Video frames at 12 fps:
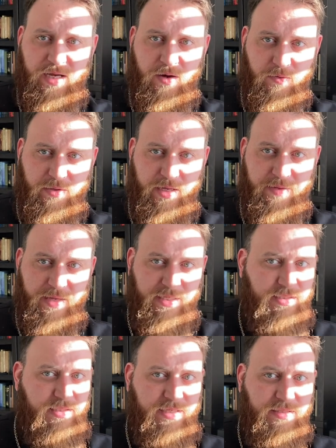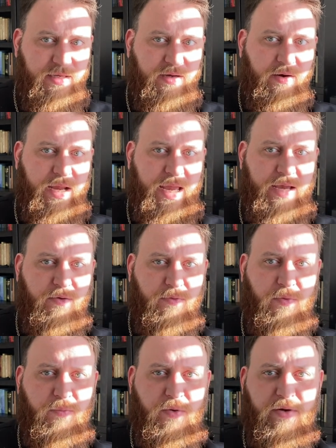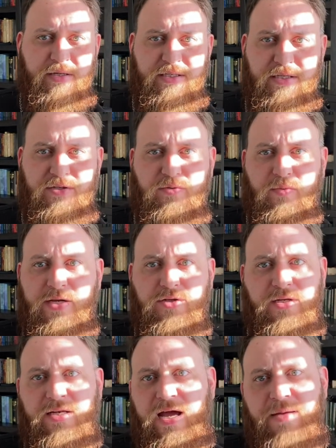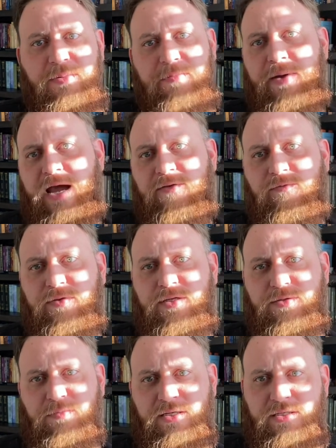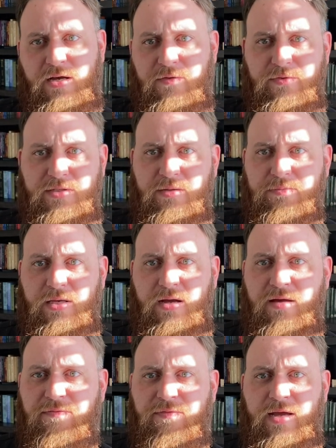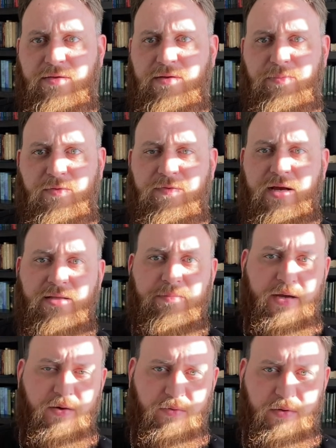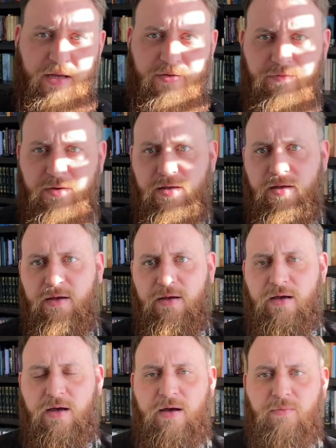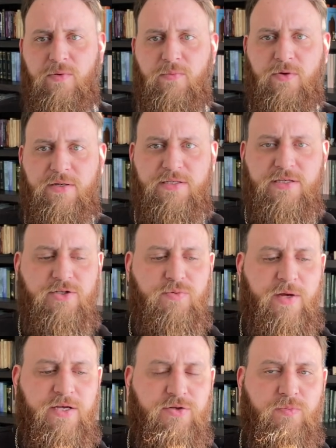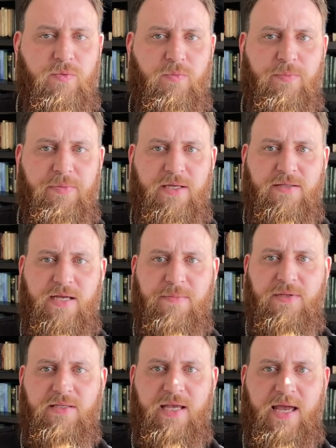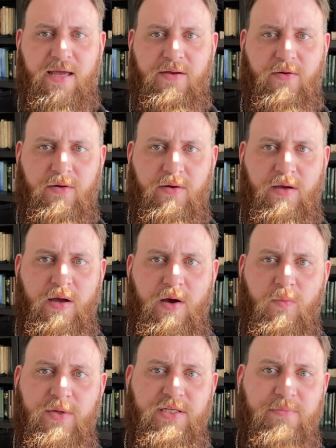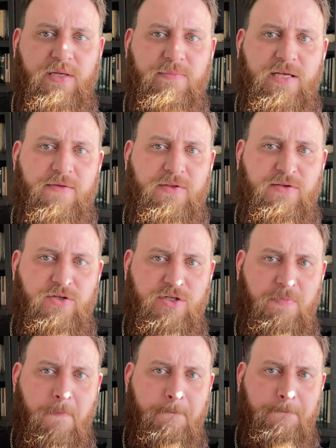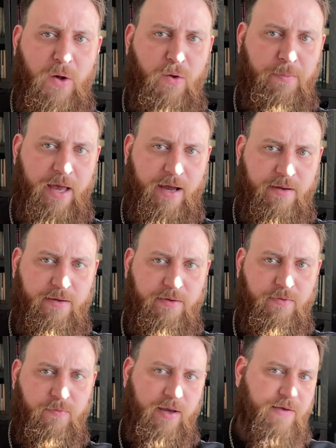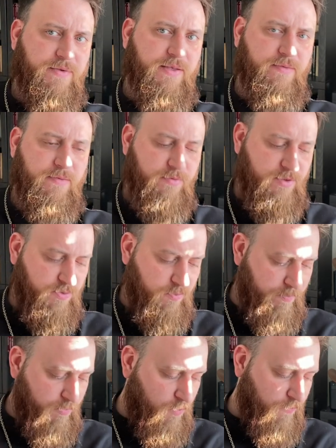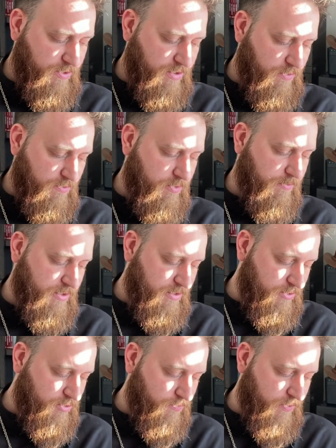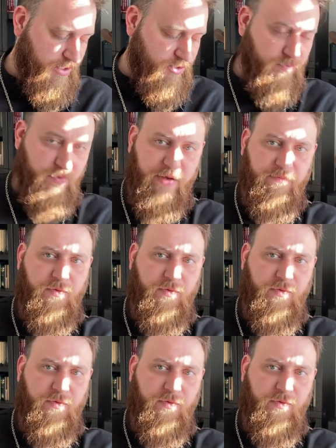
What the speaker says: out. And that's like our anger. When we're in a situation, and I've been bad for this myself, it's something I've had to perfect in my own life. When we're in a situation when we're being tempted to anger, we sometimes have to just pull back. We have to just remove ourselves from the situation. We have